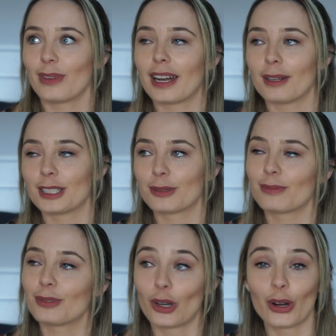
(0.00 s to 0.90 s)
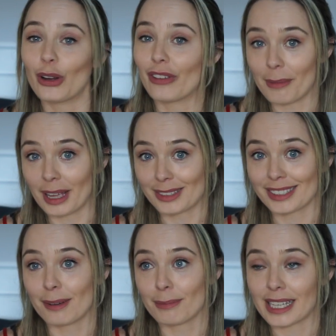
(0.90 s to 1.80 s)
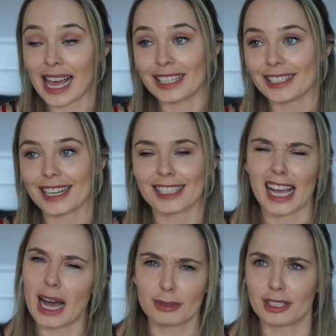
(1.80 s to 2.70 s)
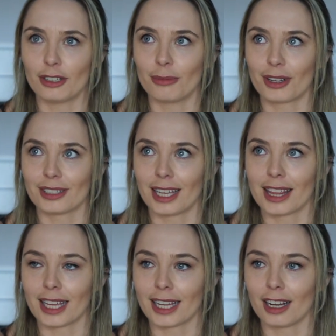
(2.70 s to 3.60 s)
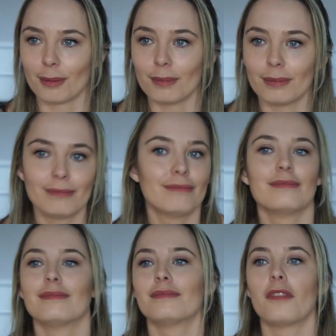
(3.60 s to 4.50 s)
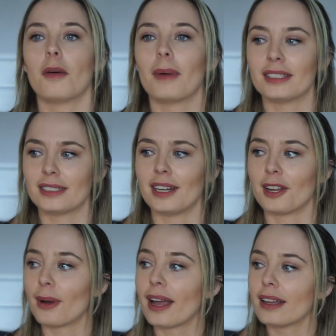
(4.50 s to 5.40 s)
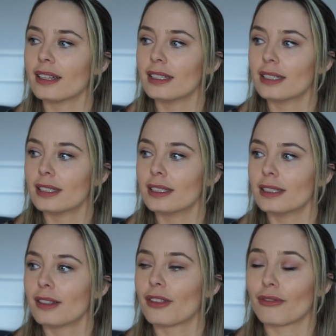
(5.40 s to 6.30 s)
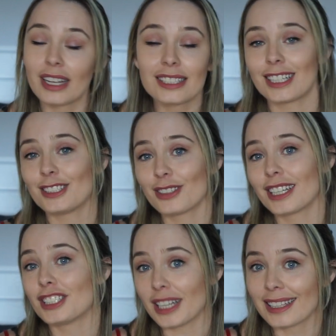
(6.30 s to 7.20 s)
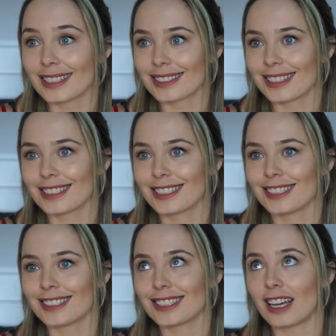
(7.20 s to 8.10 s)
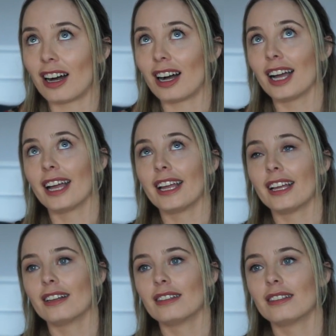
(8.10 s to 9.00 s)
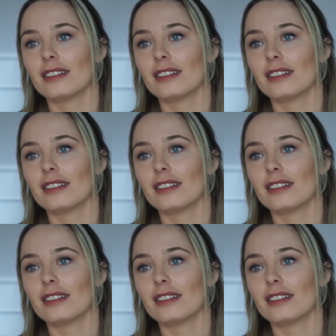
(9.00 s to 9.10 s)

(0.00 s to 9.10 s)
And I, sorry if that makes me sound big headed, and it's absolutely not because I think I'm the best in any way. The reason I don't get jealous is because I